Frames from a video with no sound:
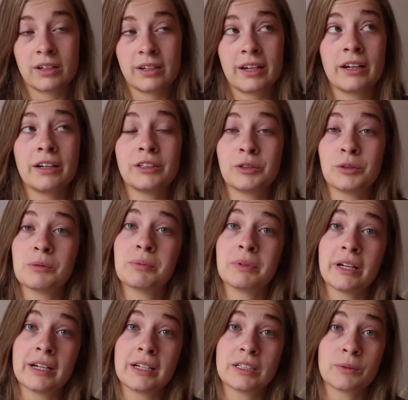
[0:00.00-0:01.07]
getting to a
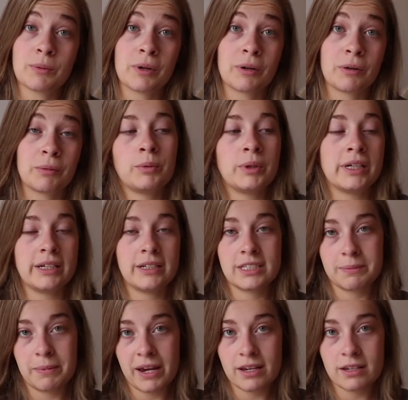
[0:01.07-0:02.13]
place where we need
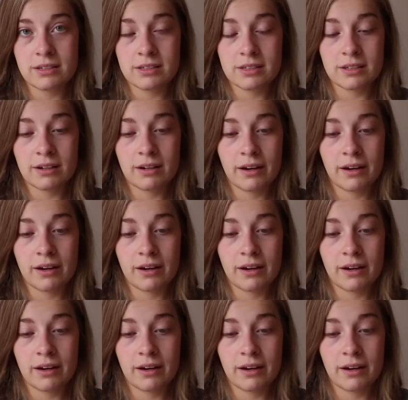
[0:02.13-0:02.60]
space.